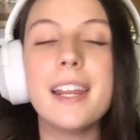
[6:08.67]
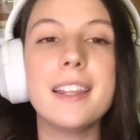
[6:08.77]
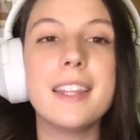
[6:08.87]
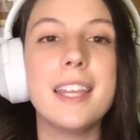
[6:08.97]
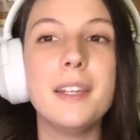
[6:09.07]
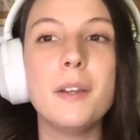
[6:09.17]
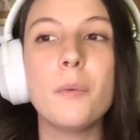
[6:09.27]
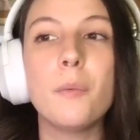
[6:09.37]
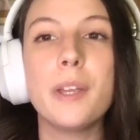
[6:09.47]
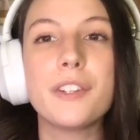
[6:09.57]
And then
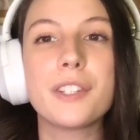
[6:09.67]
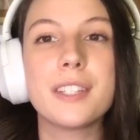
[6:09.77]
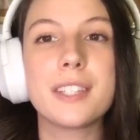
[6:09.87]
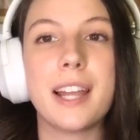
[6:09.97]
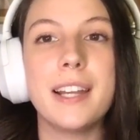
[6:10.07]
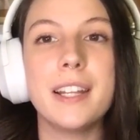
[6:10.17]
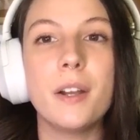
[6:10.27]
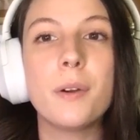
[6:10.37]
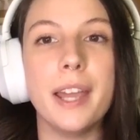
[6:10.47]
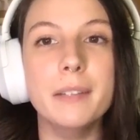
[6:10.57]
we just decided,
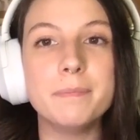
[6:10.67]
okay,